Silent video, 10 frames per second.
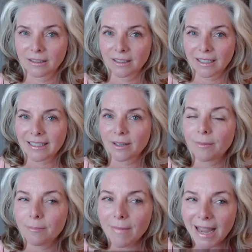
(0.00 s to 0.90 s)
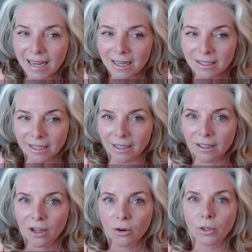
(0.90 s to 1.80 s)
It's amazing
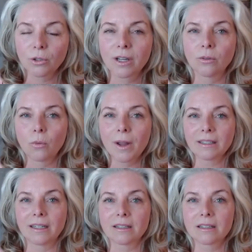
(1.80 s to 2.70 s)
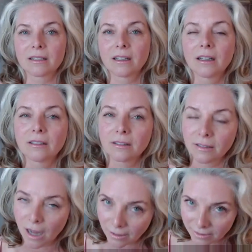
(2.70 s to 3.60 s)
when you can witness
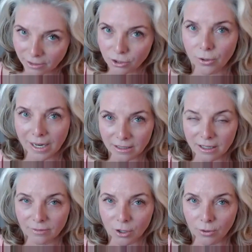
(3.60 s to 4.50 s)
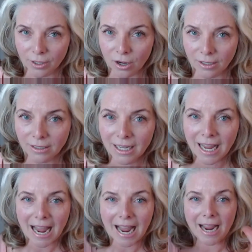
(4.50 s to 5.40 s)
not such great stuff going on
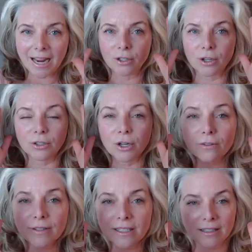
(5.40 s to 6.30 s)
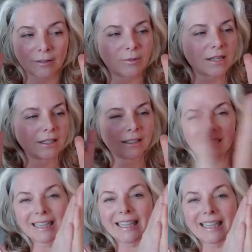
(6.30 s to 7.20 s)
and your nervous system doesn't
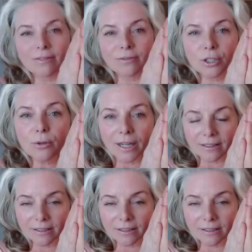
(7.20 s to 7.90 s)
cleave to it.